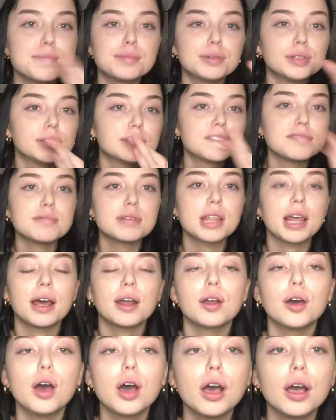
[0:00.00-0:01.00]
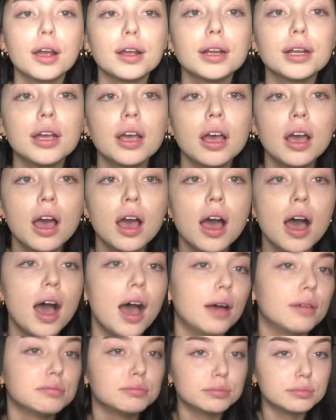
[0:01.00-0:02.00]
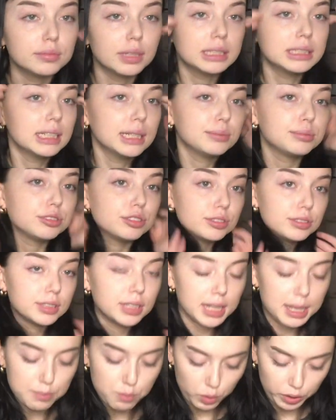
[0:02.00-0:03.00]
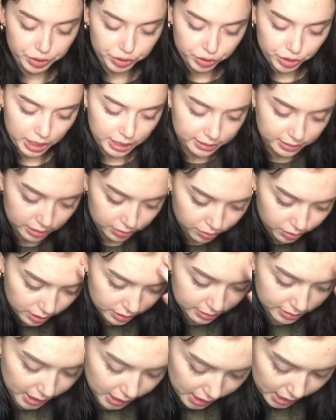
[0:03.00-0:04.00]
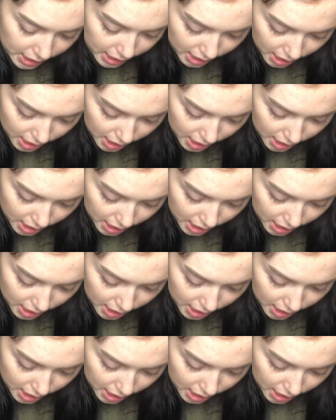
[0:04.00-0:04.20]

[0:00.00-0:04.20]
Put some of that on my lips just to like moisturize it for a second.